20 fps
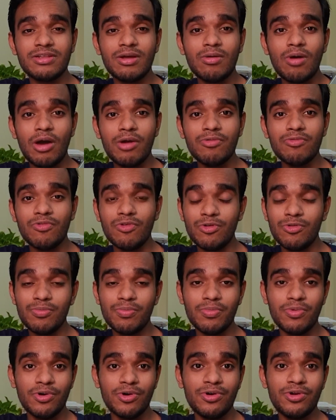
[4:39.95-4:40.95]
Now I
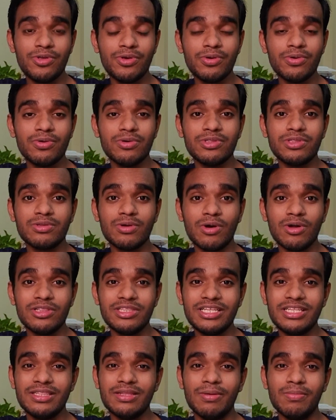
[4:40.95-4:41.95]
won't bore you with all
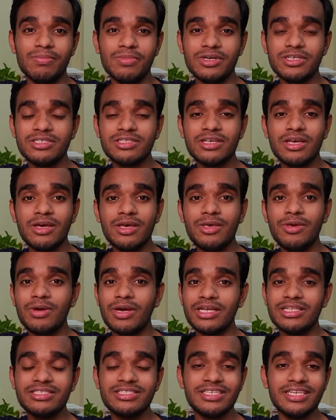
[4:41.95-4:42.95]
the numbers. You
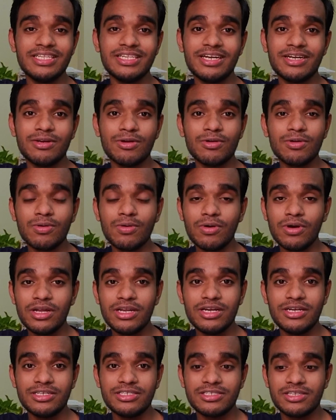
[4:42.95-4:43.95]
can see that on
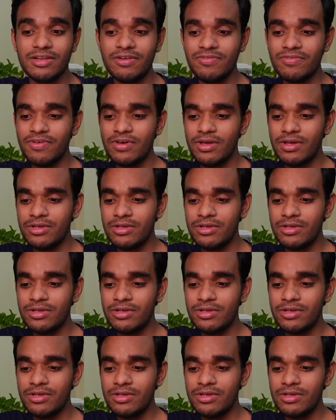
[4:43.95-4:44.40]
Google itself.